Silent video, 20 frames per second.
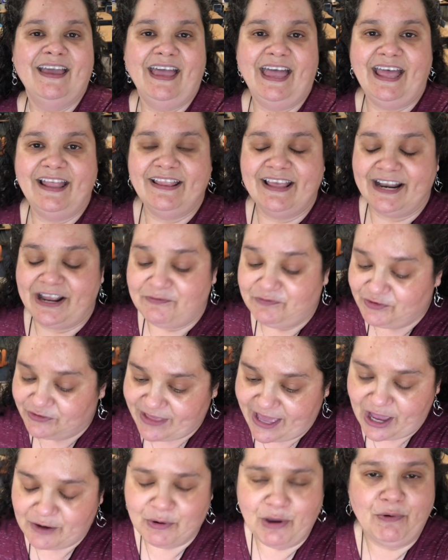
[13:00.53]
And then after
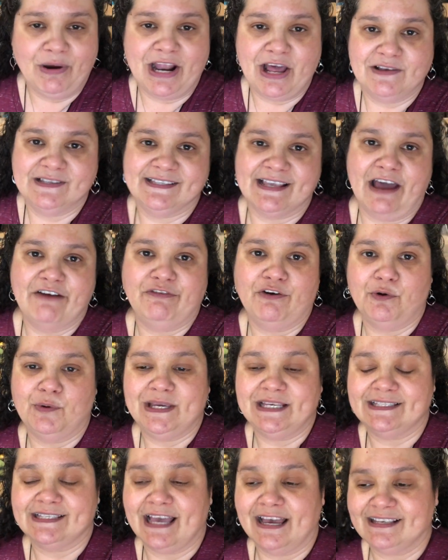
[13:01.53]
that, we went outside for
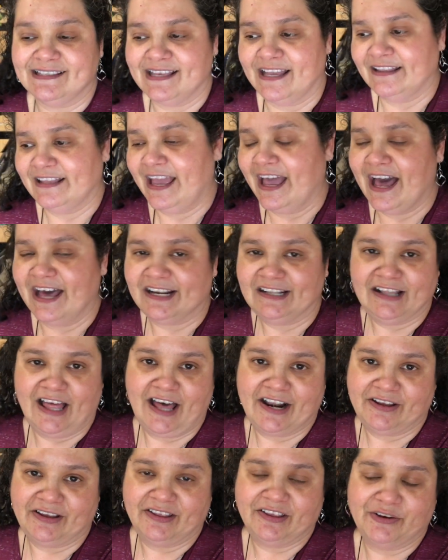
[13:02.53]
recess, and they had a
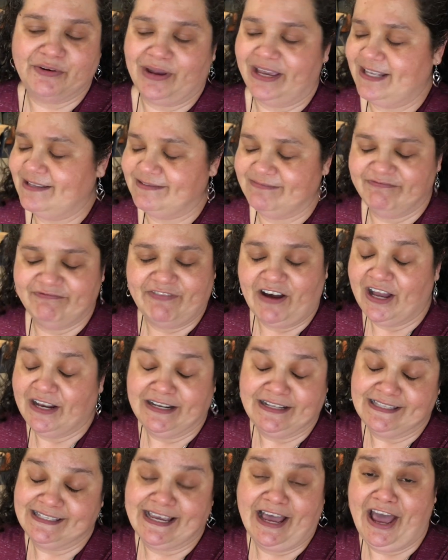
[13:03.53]
lot of great fun
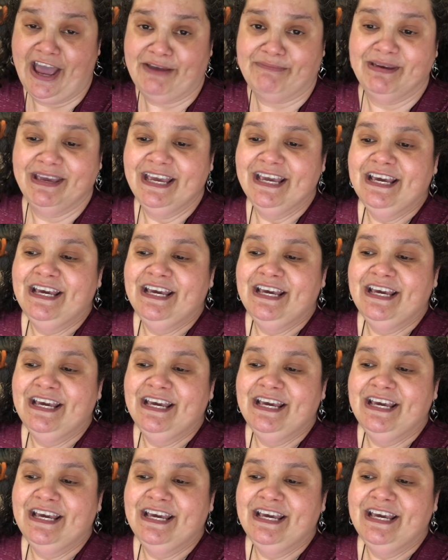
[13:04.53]
and time.